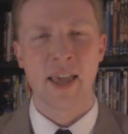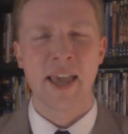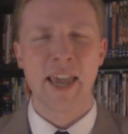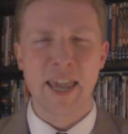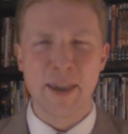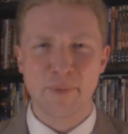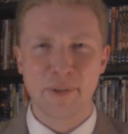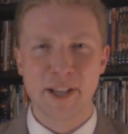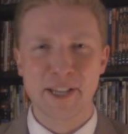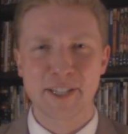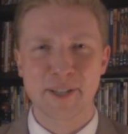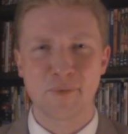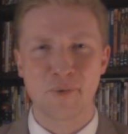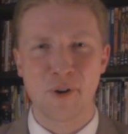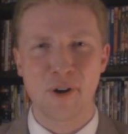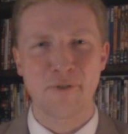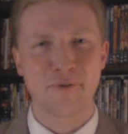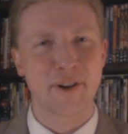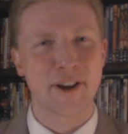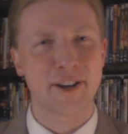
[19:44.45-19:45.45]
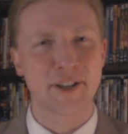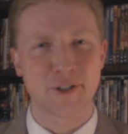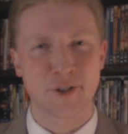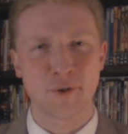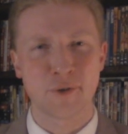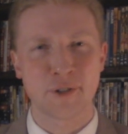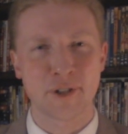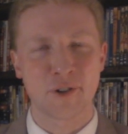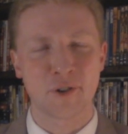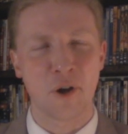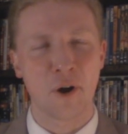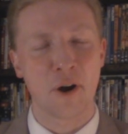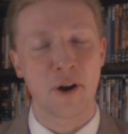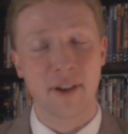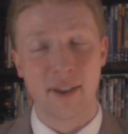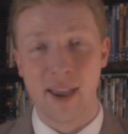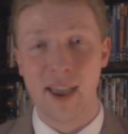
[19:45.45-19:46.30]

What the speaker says: He plays the boyfriend to Susan Clark,